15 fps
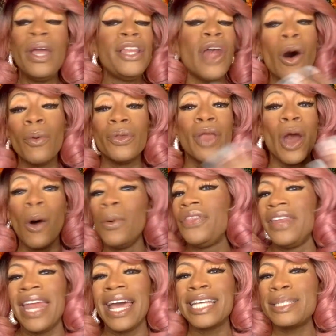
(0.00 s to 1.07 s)
We don't know
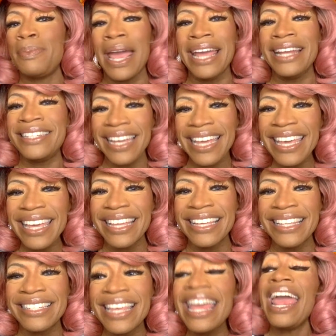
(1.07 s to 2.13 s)
what the next page hmm.
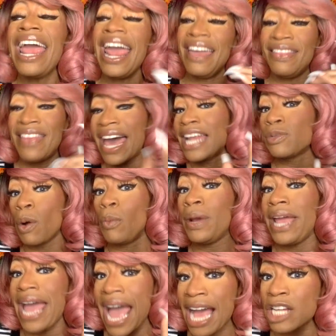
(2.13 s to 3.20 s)
is and that is
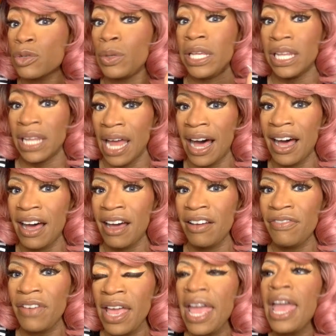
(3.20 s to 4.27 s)
what we actually
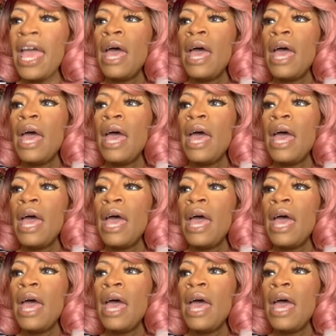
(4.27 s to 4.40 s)
love.